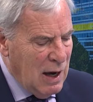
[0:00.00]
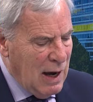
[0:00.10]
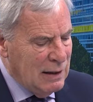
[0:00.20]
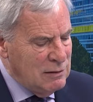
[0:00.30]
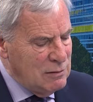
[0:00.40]

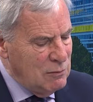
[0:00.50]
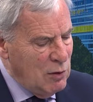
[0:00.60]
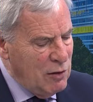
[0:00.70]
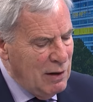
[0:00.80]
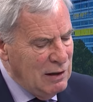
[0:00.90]
And
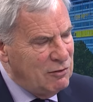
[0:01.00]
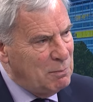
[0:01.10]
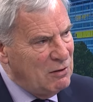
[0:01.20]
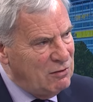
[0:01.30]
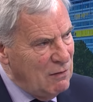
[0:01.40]
were there any
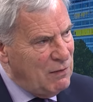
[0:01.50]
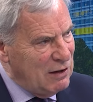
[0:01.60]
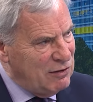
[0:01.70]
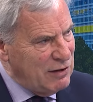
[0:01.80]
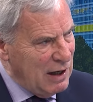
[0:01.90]

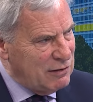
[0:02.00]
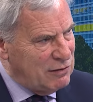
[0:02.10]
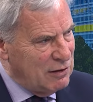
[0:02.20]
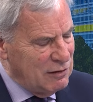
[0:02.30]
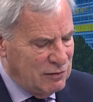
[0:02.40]
specific
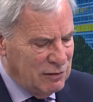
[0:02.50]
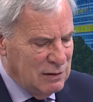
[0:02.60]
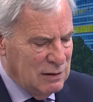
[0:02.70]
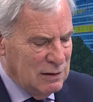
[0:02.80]
sectors